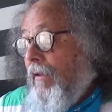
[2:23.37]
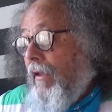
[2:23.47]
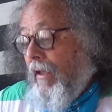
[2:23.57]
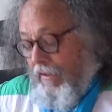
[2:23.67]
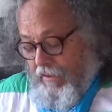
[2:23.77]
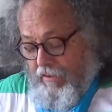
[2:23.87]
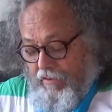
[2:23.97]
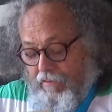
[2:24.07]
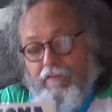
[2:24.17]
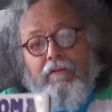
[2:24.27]
And I
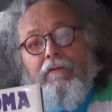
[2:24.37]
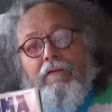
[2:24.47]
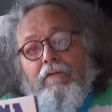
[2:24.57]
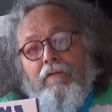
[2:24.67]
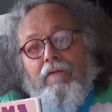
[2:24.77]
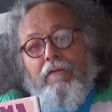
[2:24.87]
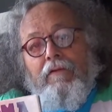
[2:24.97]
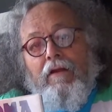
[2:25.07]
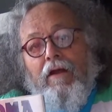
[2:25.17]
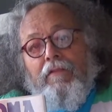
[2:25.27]

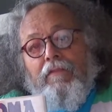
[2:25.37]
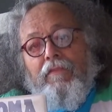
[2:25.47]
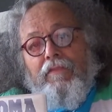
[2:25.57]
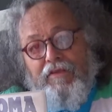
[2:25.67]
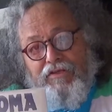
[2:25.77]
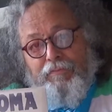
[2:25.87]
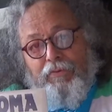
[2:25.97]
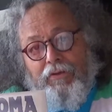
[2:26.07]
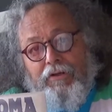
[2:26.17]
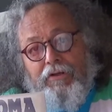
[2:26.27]
got this
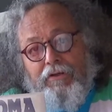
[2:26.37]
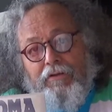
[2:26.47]
book,